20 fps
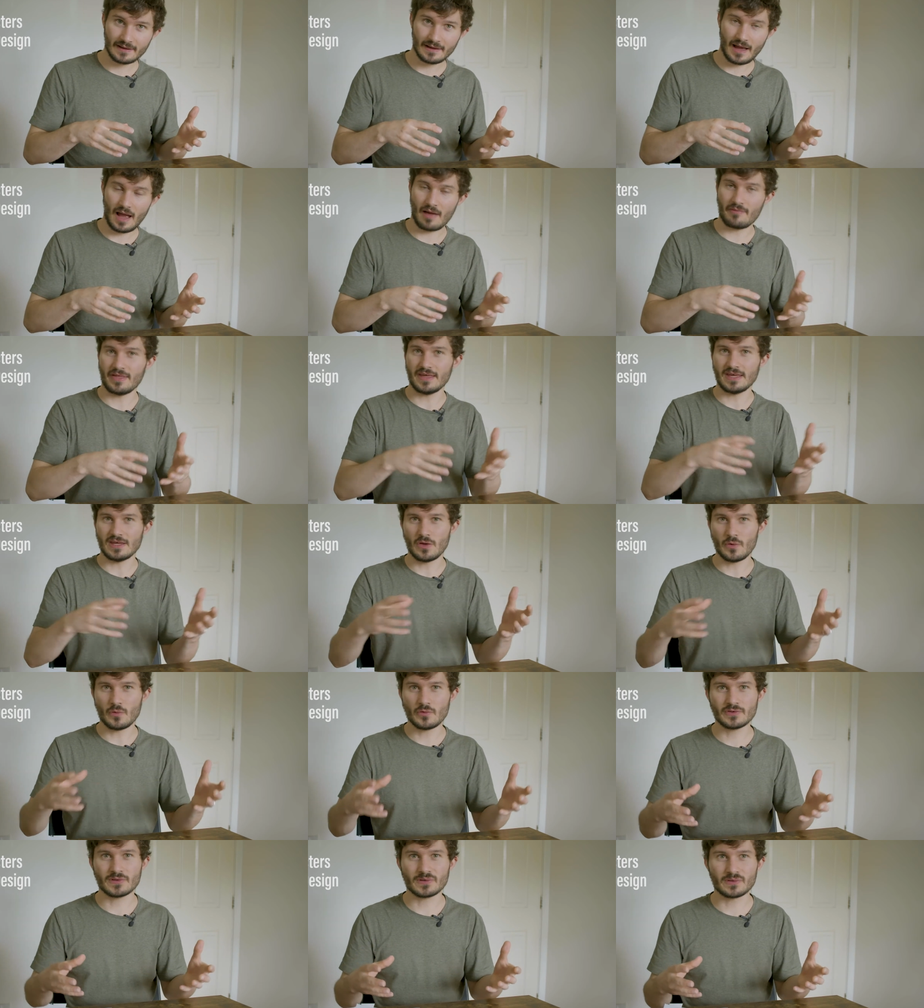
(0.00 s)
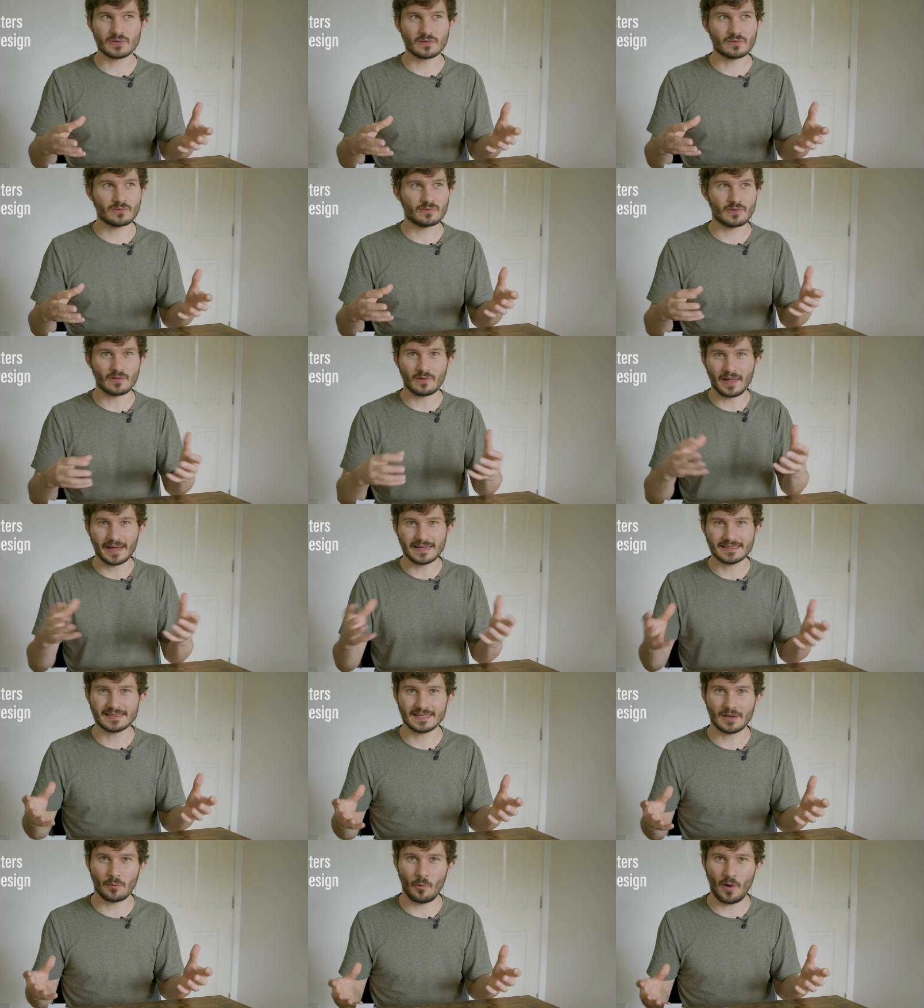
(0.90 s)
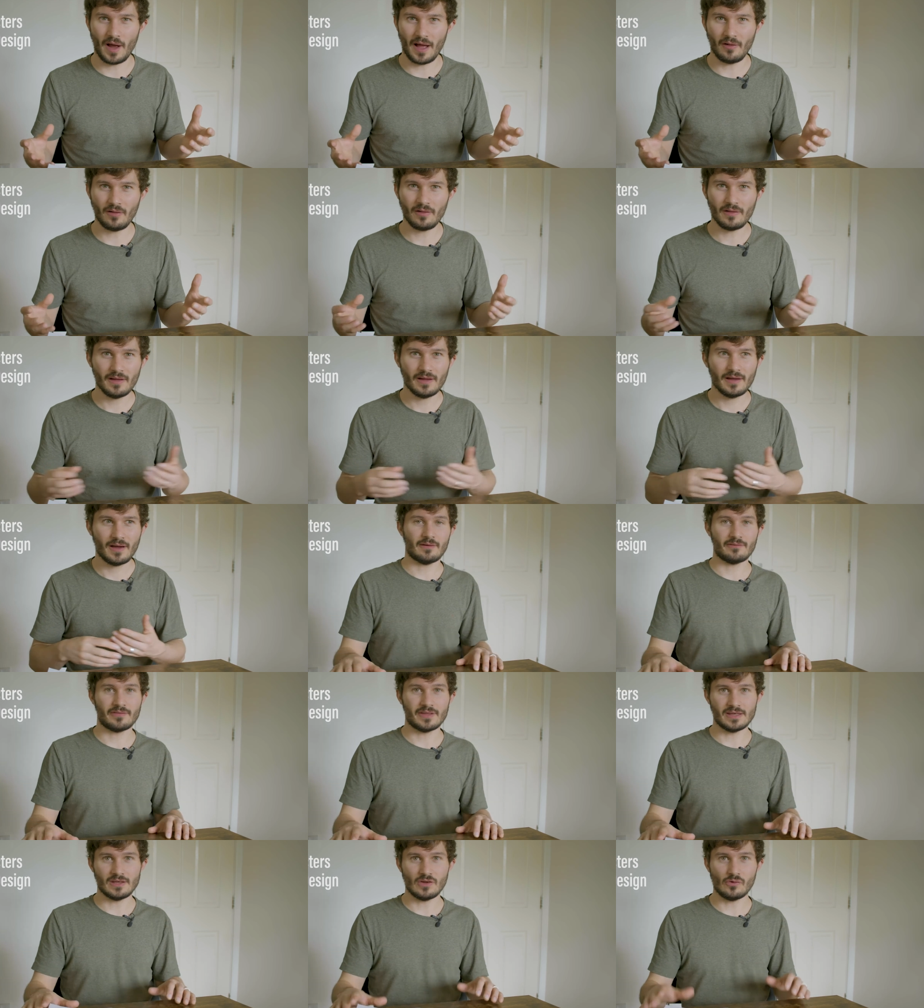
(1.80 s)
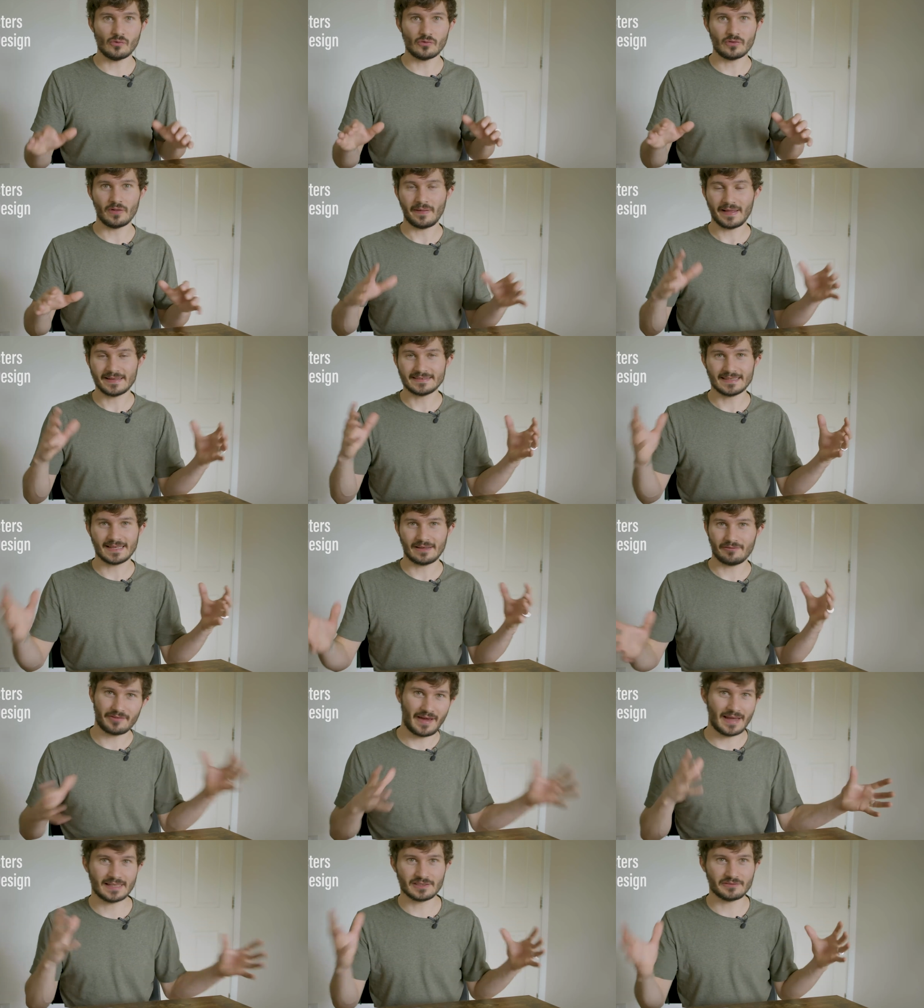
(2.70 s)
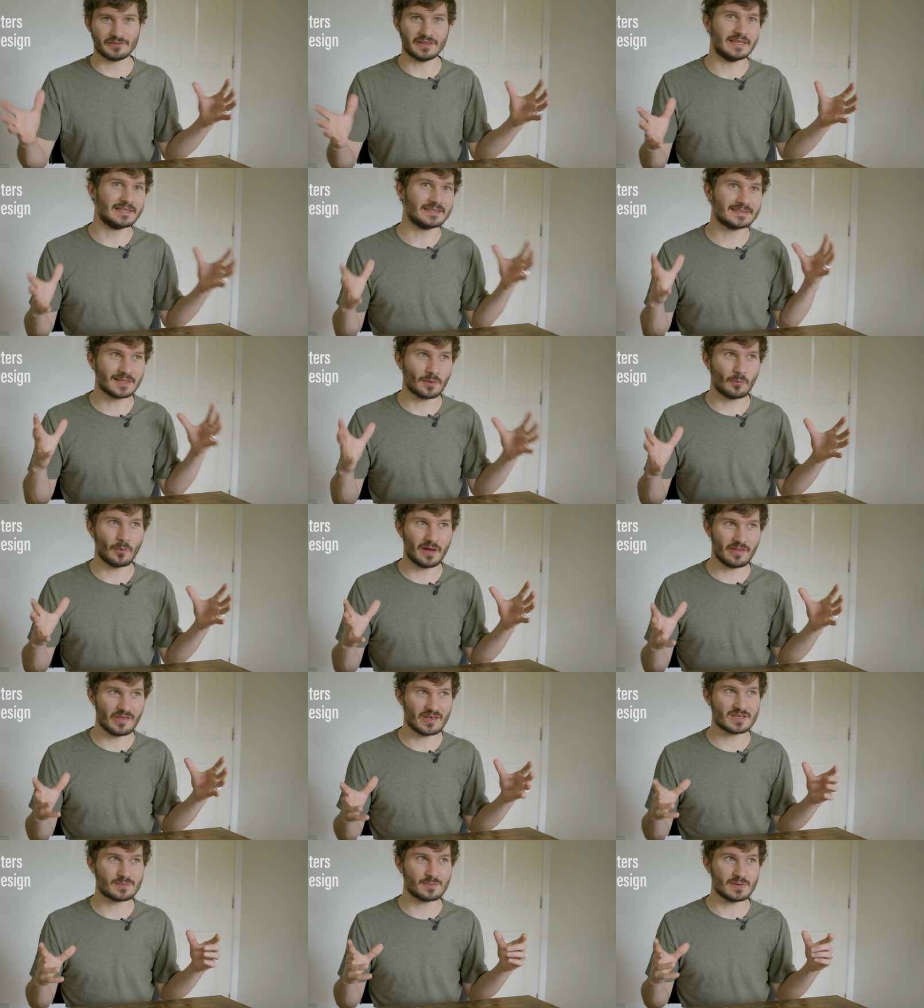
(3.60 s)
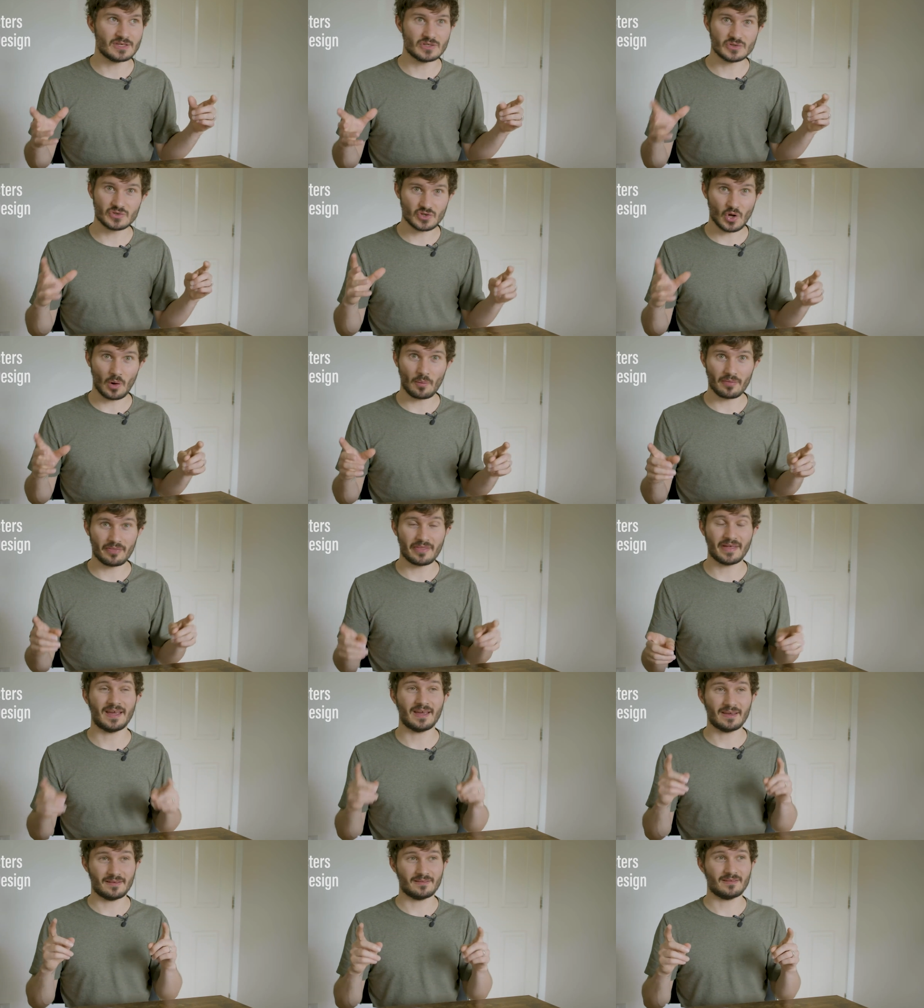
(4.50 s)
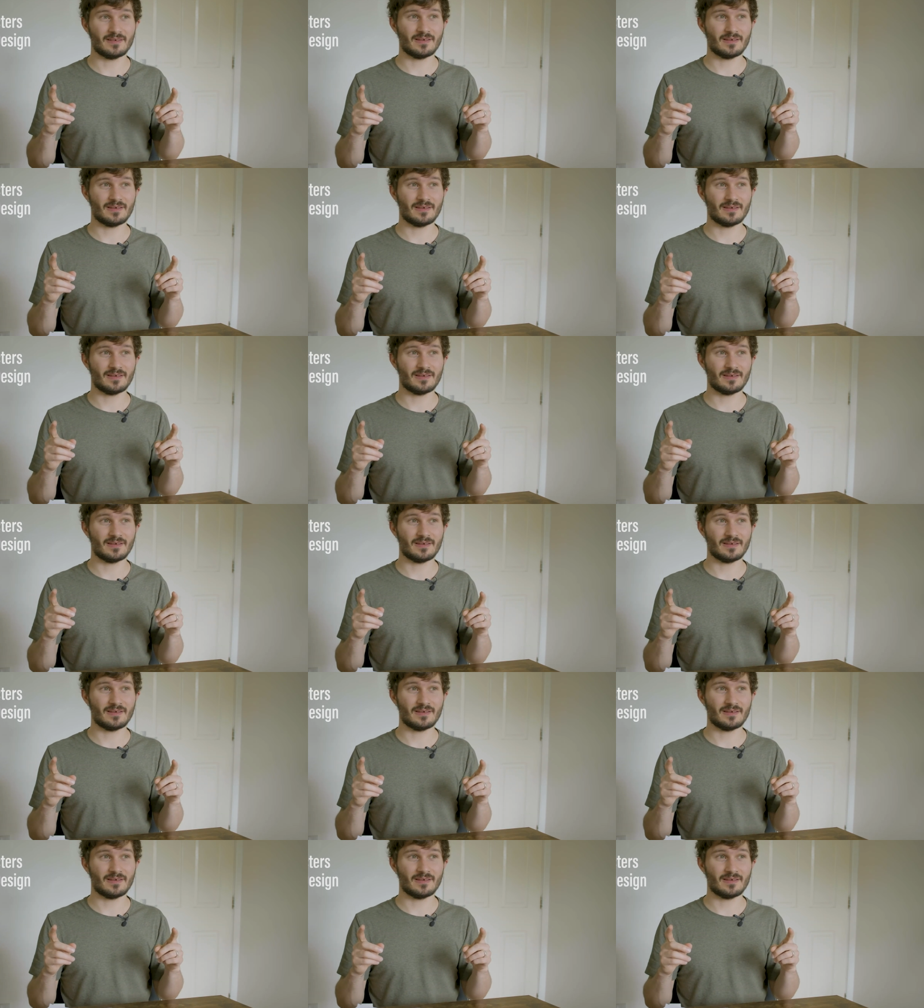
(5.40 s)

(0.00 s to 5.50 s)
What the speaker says: Have they used the lighting well? Have they used the lighting effectively in some way that's made you stop and think,